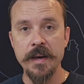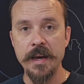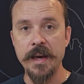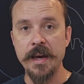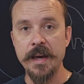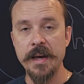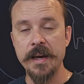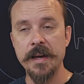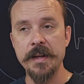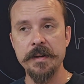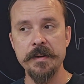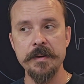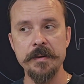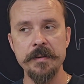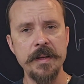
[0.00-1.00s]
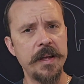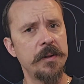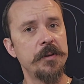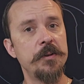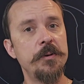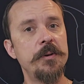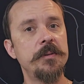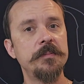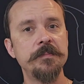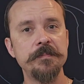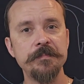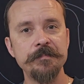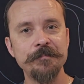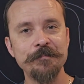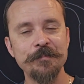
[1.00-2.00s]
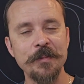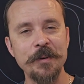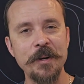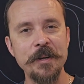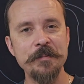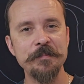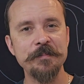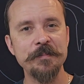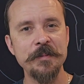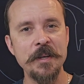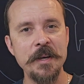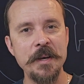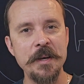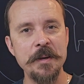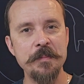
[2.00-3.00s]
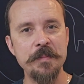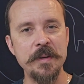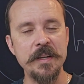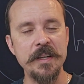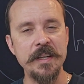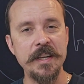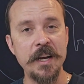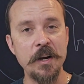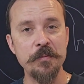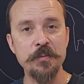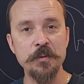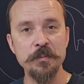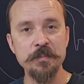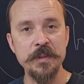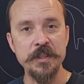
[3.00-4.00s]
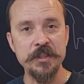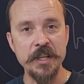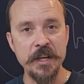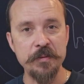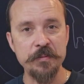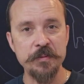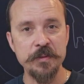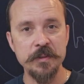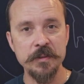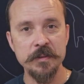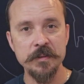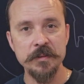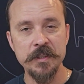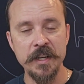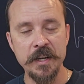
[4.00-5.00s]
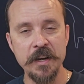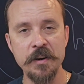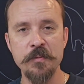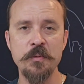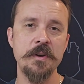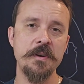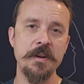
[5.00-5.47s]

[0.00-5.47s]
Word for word: And that'll do it. All right. Be careful. Be safe. Take care of one